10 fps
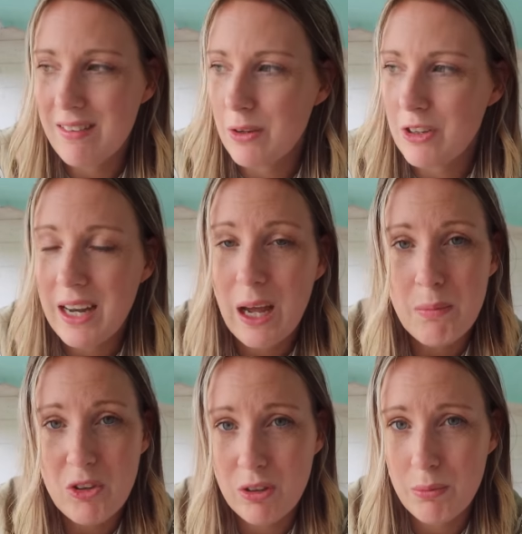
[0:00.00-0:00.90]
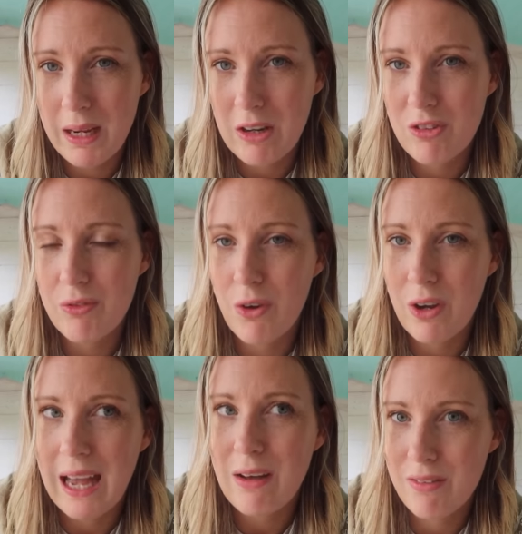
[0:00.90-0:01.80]
so I don't know how much I'm gonna be able to
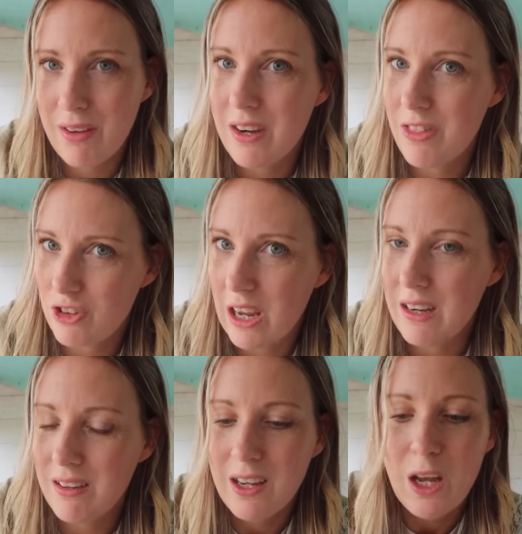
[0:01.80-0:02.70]
vlog outside of the shed.